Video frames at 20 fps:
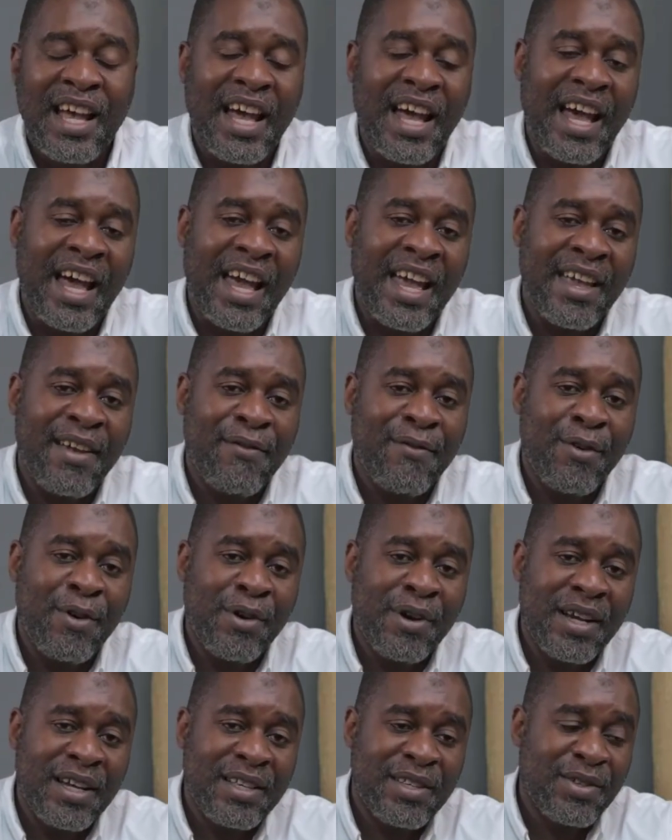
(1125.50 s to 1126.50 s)
I
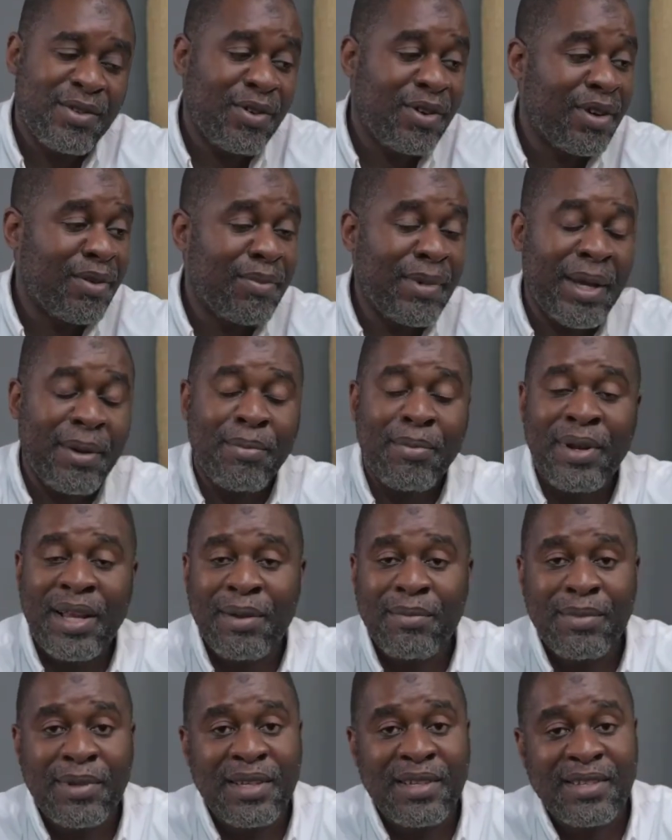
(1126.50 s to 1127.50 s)
focused on my
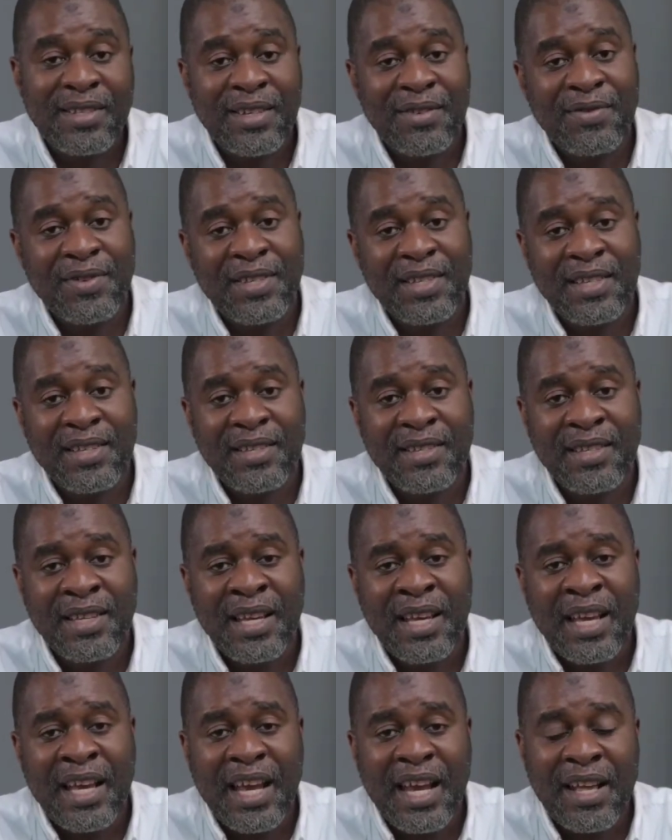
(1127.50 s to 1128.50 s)
plumbing services.
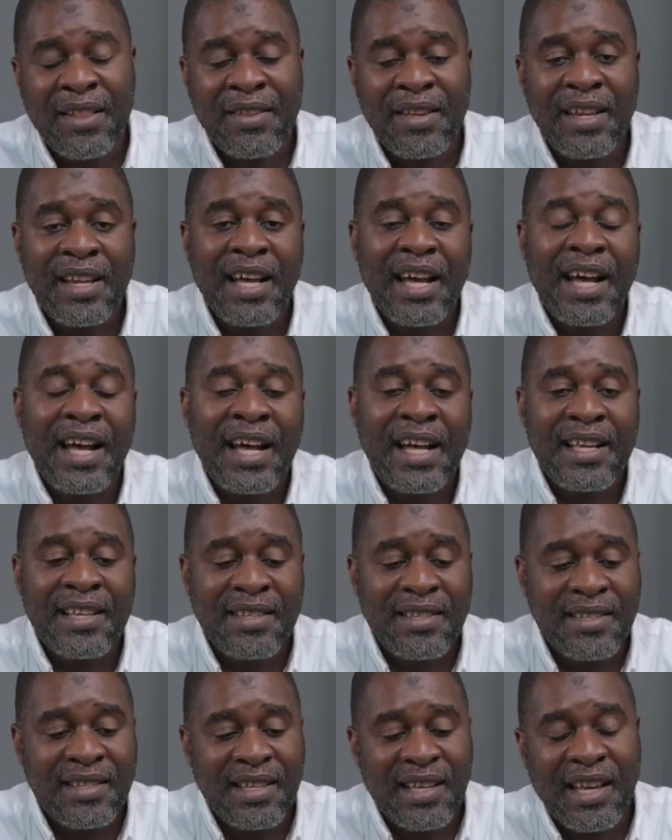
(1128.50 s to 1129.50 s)
And then
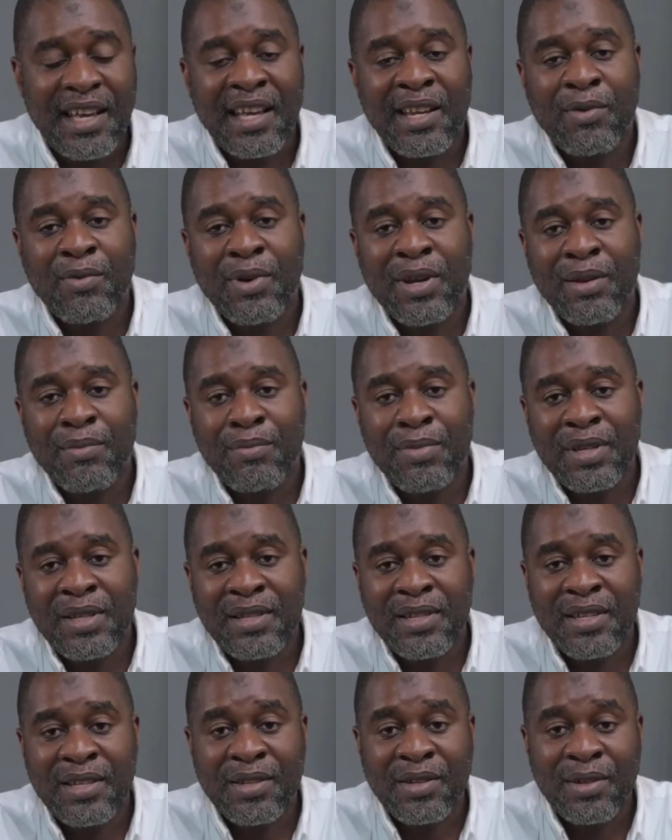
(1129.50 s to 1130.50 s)
as and when
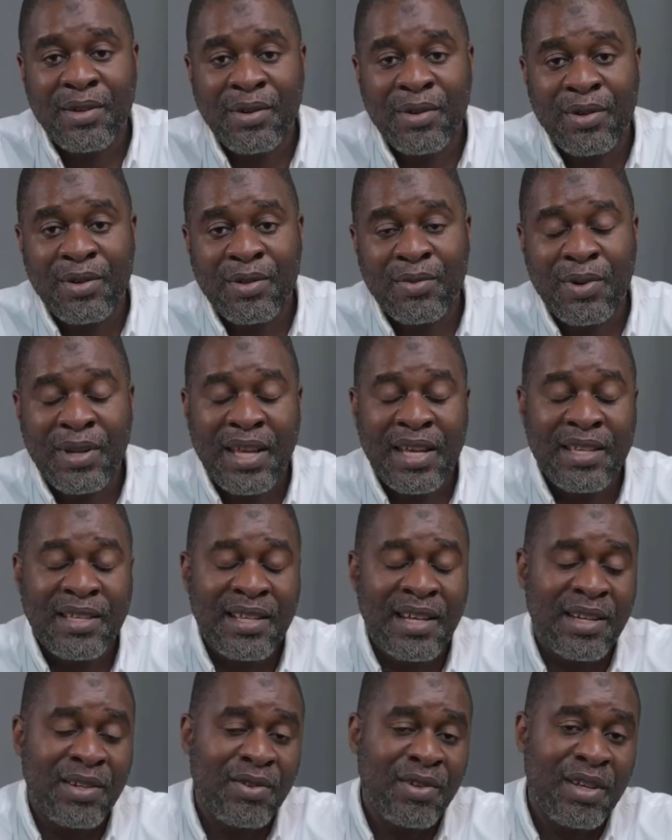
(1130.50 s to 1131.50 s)
business grows, when I
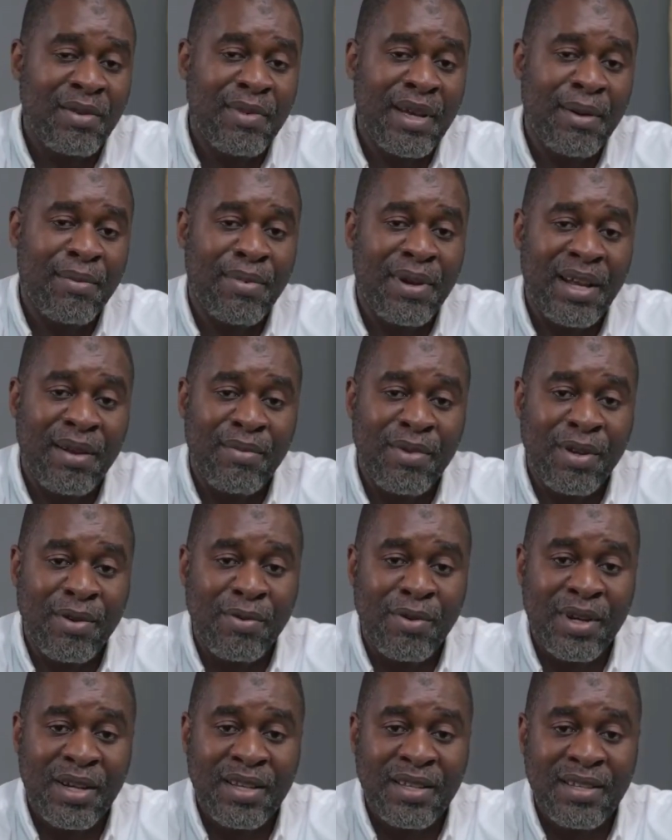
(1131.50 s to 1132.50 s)
start doing my plumbing
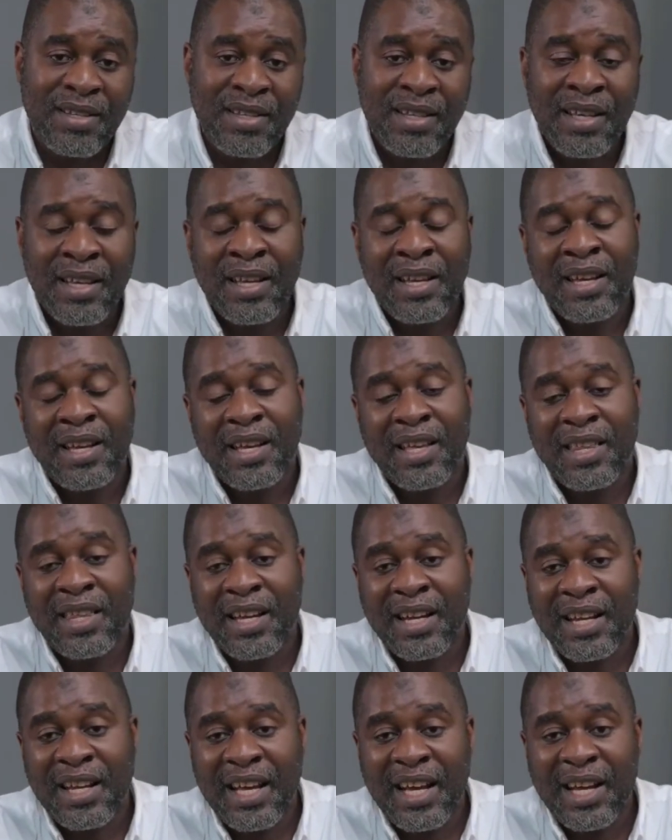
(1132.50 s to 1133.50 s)
works, the
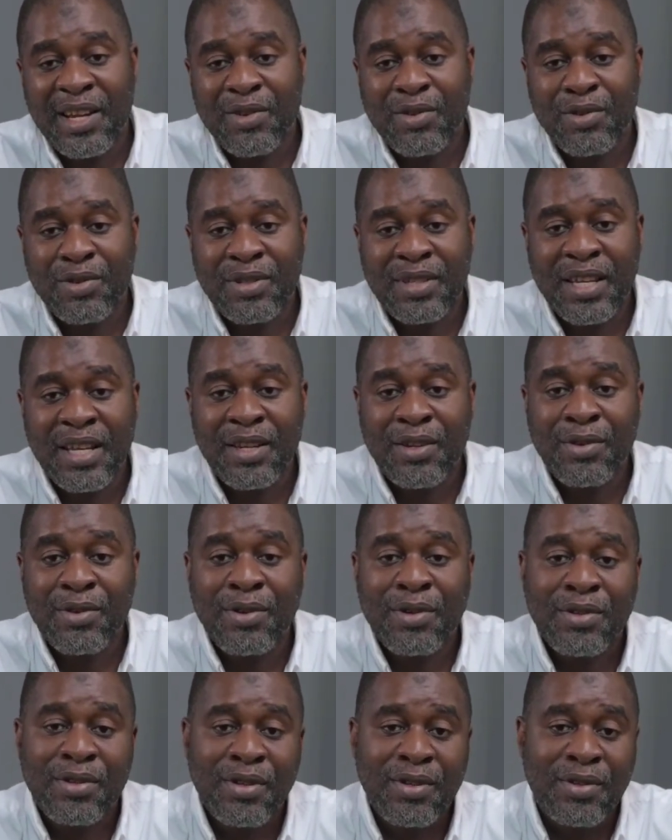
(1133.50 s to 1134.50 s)
client will say, do you
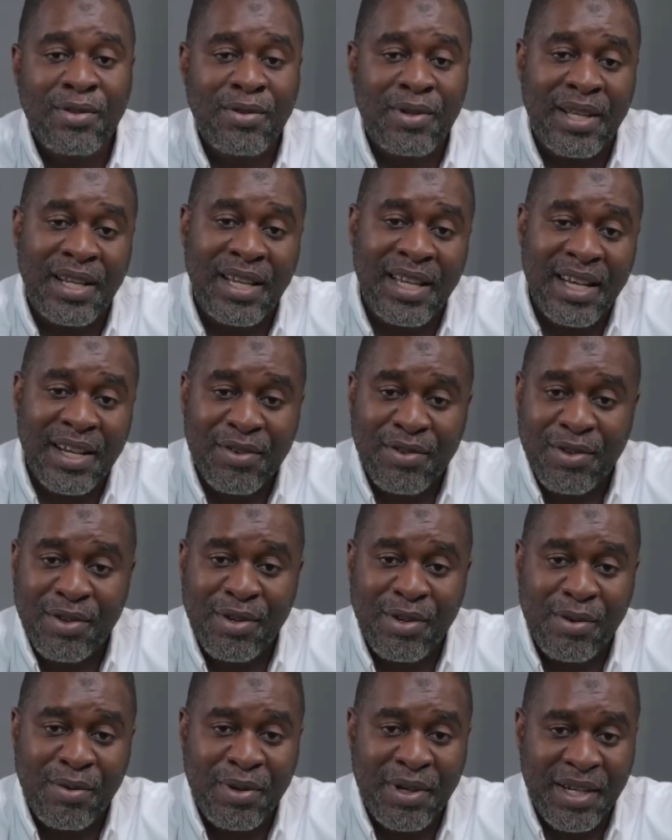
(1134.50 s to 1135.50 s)
also do
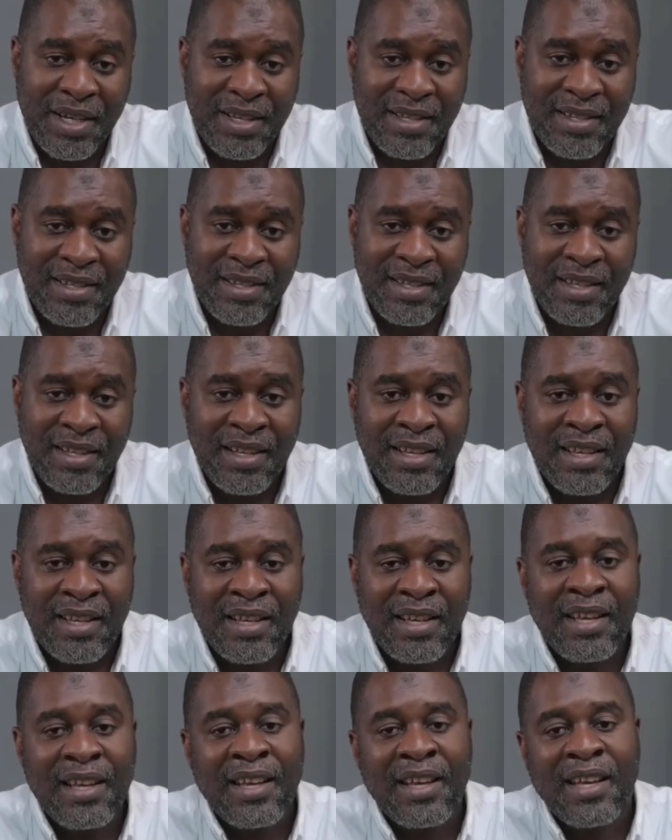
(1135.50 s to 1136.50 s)
electrical works?
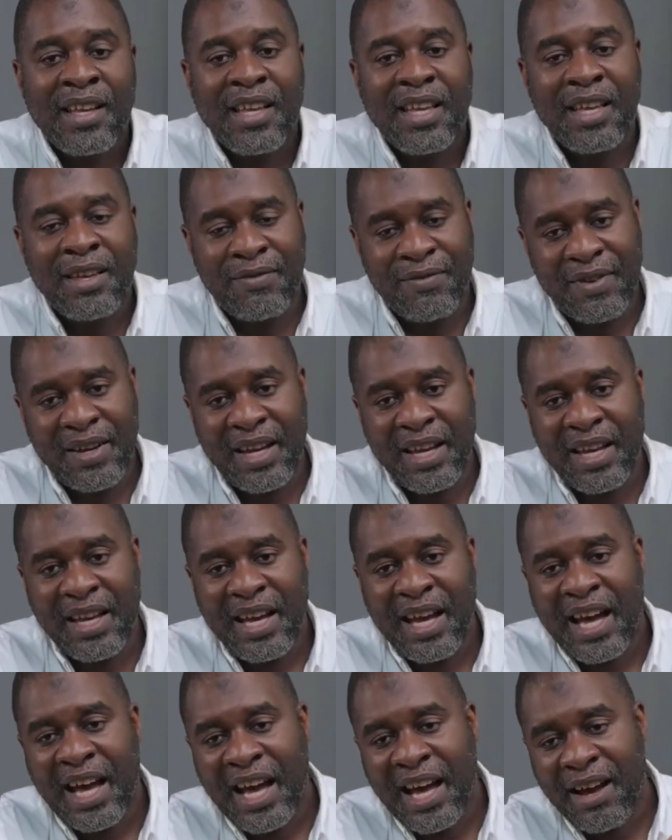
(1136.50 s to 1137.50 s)
If I
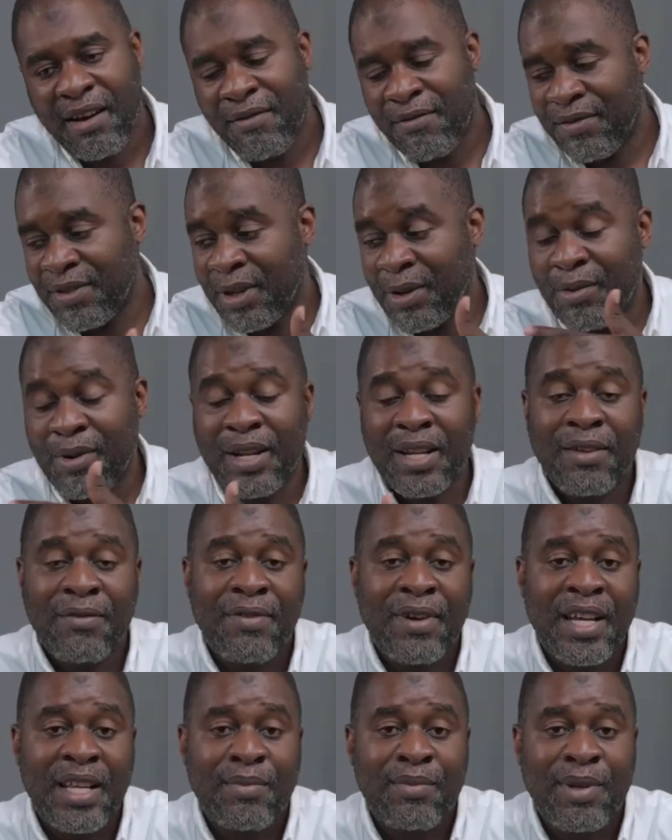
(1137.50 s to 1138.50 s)
have the
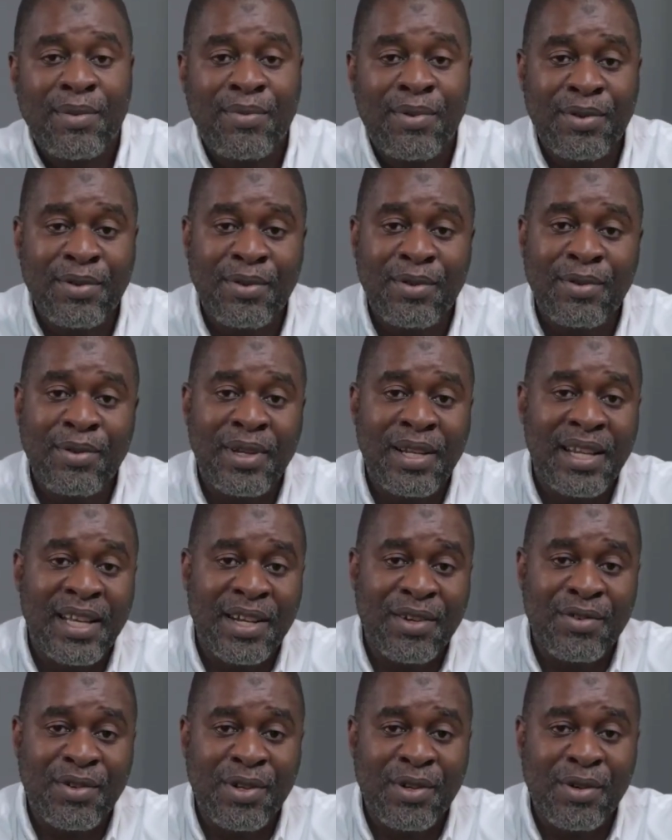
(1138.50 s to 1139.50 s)
qualified people to do
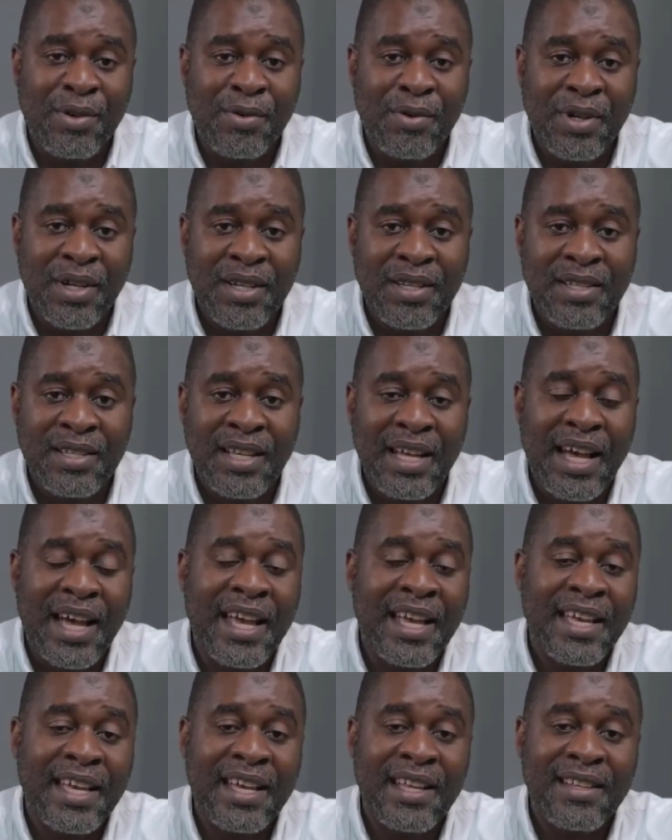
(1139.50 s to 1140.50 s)
electrical works,
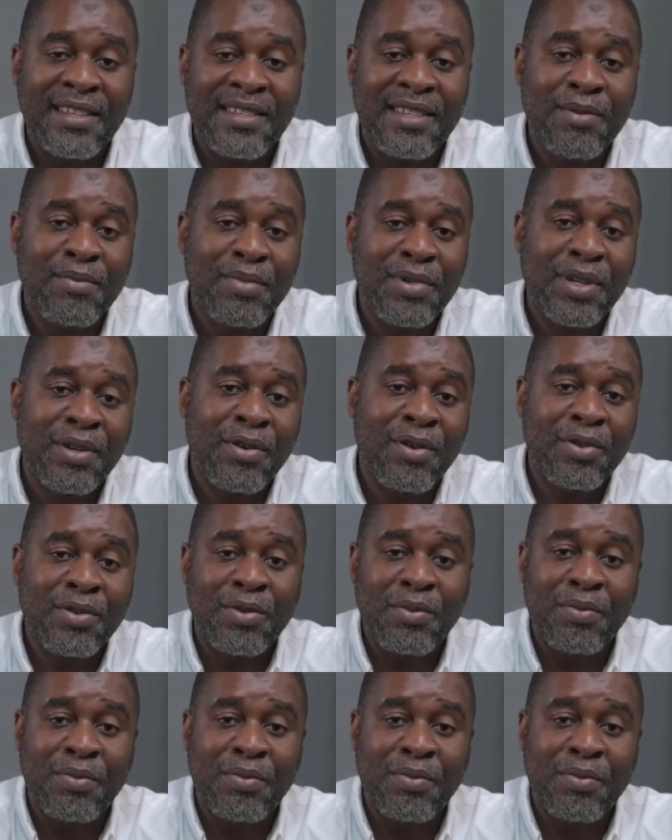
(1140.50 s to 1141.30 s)
I can simply go to